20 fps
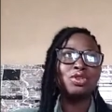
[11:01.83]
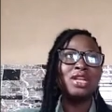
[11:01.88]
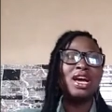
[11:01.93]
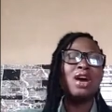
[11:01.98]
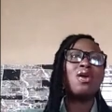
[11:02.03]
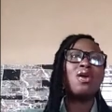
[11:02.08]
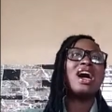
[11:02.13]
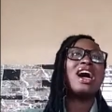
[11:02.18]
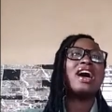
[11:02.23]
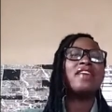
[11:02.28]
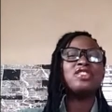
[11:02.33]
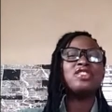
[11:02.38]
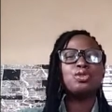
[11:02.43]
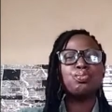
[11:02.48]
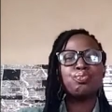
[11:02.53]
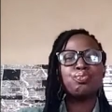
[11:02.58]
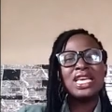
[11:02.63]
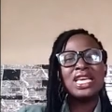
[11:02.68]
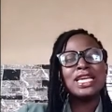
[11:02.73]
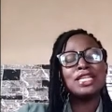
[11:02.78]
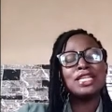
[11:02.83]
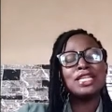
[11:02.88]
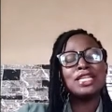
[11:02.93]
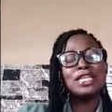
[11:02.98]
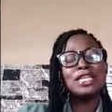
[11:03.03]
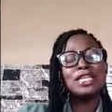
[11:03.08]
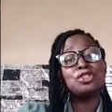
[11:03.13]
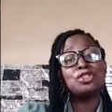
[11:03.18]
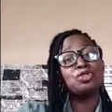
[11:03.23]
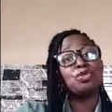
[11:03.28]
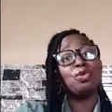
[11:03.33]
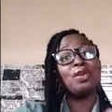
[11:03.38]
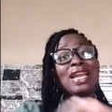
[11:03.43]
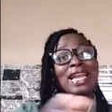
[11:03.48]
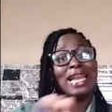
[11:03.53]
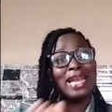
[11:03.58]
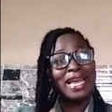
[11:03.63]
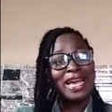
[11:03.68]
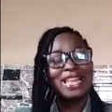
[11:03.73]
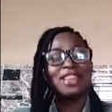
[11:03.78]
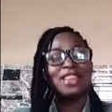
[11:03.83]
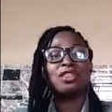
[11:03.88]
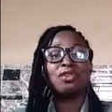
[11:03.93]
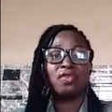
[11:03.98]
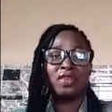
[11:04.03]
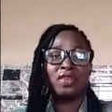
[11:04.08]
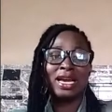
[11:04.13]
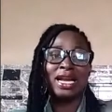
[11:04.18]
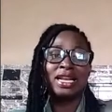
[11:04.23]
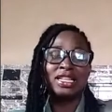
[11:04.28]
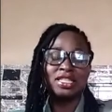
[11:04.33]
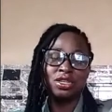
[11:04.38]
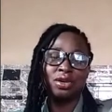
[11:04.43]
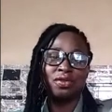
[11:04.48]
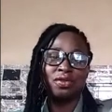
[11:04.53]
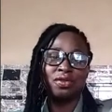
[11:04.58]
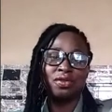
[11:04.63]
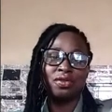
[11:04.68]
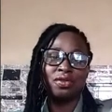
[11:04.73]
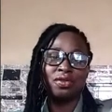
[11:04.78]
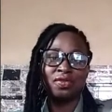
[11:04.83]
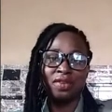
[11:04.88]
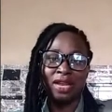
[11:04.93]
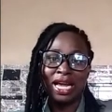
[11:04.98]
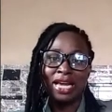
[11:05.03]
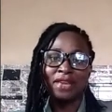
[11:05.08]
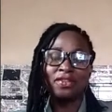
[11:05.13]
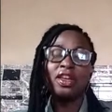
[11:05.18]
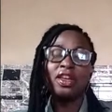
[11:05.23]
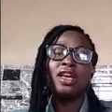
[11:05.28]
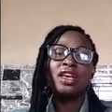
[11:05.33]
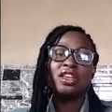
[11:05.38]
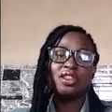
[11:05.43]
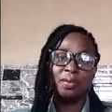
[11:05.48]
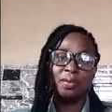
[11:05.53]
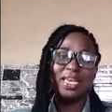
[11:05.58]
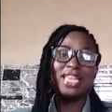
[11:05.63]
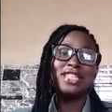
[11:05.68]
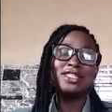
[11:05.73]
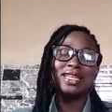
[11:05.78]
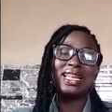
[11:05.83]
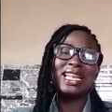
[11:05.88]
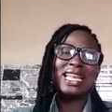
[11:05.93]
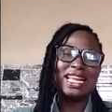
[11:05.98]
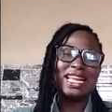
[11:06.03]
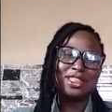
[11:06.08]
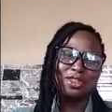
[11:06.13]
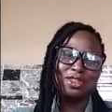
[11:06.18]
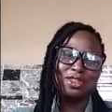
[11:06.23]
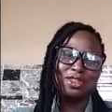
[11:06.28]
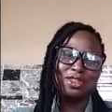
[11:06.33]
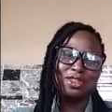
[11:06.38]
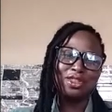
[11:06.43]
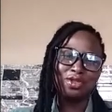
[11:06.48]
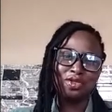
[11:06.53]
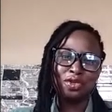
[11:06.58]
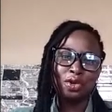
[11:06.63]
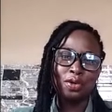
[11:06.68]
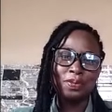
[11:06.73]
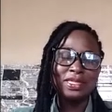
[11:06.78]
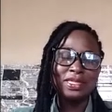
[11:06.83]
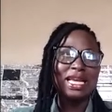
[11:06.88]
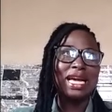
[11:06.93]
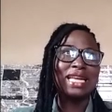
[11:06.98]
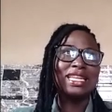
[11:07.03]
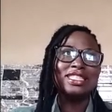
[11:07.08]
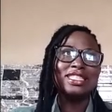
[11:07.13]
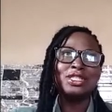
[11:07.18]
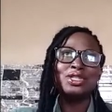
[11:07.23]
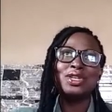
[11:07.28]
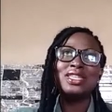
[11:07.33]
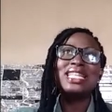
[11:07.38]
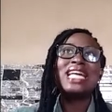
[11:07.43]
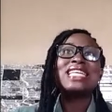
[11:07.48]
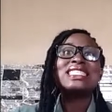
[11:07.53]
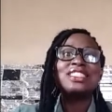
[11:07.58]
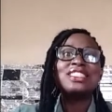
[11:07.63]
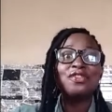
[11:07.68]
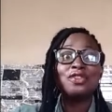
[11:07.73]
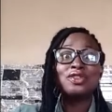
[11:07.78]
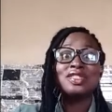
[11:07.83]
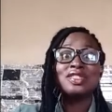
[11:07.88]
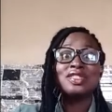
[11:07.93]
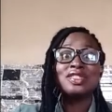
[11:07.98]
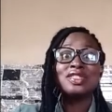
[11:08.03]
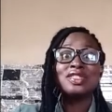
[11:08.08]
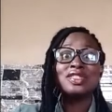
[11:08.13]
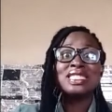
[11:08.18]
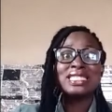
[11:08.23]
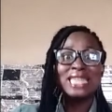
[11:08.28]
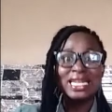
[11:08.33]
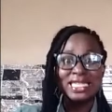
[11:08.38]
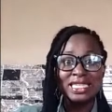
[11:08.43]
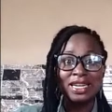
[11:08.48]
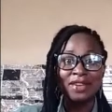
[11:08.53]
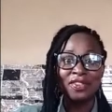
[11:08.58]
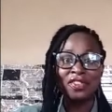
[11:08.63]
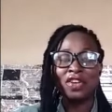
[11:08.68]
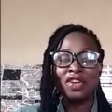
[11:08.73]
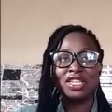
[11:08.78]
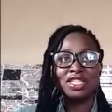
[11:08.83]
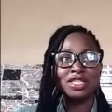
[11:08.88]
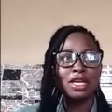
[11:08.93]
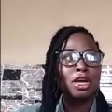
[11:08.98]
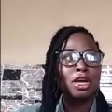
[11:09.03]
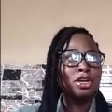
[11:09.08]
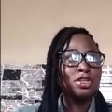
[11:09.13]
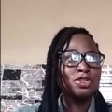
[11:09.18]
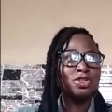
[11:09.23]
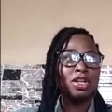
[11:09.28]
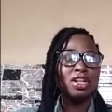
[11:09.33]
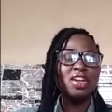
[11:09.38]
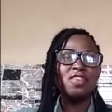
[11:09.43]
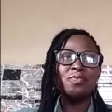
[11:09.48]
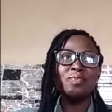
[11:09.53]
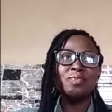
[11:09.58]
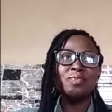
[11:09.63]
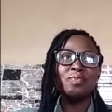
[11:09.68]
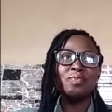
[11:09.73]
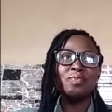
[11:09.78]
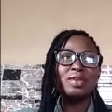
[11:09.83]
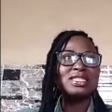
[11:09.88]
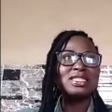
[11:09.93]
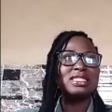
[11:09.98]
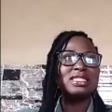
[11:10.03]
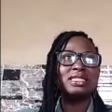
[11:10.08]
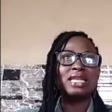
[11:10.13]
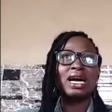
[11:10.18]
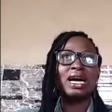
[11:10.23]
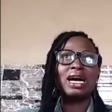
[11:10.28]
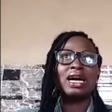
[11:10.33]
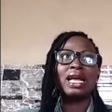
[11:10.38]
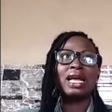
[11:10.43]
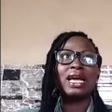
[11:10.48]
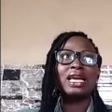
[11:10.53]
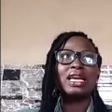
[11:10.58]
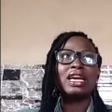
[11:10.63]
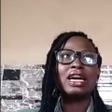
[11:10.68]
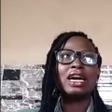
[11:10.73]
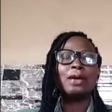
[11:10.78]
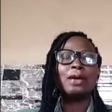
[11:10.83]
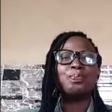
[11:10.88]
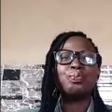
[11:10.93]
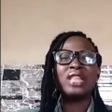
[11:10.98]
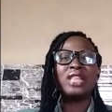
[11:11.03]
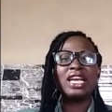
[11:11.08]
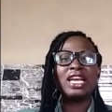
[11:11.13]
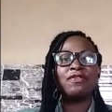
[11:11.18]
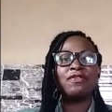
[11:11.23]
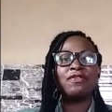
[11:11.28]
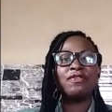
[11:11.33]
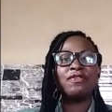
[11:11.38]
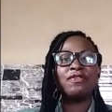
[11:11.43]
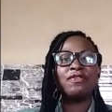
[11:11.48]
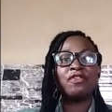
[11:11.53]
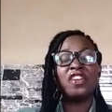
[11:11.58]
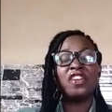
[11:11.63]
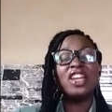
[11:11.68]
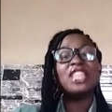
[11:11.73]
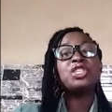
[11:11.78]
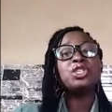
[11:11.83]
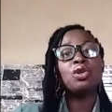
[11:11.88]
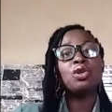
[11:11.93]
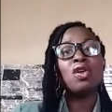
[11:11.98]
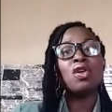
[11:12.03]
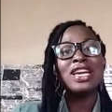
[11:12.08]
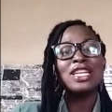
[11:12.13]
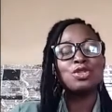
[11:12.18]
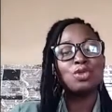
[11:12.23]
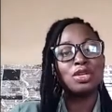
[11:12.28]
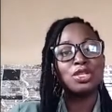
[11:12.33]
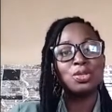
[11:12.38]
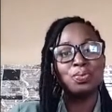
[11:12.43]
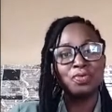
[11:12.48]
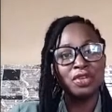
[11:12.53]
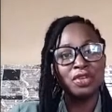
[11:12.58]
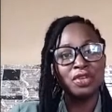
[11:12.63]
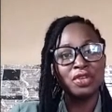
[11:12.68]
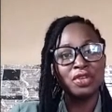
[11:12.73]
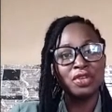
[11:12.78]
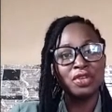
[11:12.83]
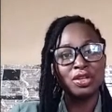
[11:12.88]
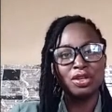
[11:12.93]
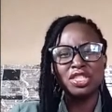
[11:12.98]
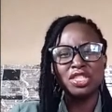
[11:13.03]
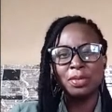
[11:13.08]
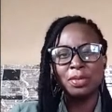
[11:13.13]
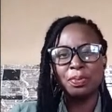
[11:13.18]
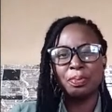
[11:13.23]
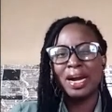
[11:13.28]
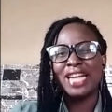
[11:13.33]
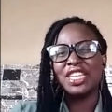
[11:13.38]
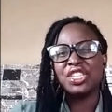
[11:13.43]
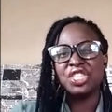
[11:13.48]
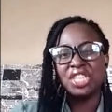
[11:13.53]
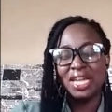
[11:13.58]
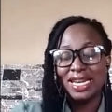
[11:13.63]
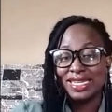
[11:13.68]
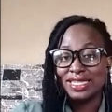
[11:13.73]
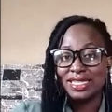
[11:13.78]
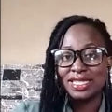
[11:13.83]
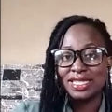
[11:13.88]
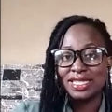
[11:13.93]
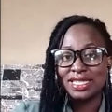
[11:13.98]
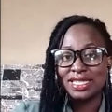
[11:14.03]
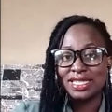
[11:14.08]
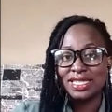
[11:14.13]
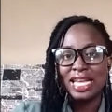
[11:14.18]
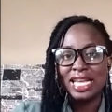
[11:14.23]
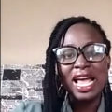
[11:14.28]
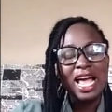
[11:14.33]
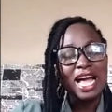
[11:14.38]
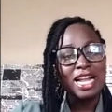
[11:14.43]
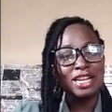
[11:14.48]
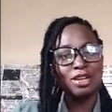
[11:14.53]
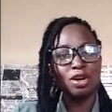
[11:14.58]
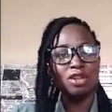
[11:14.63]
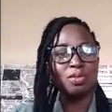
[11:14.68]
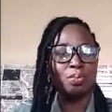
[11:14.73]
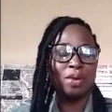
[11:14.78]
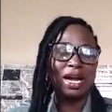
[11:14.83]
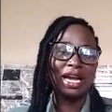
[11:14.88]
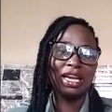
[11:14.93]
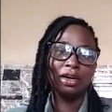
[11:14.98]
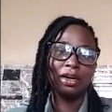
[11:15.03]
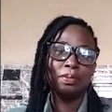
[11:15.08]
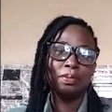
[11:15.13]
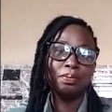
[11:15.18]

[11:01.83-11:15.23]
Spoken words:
now have to begin to learn the reality of life. You begin to learn the ropes, and it's just as if you're starting afresh. So a lot of persons are like, they venture into entrepreneurship by chance and not by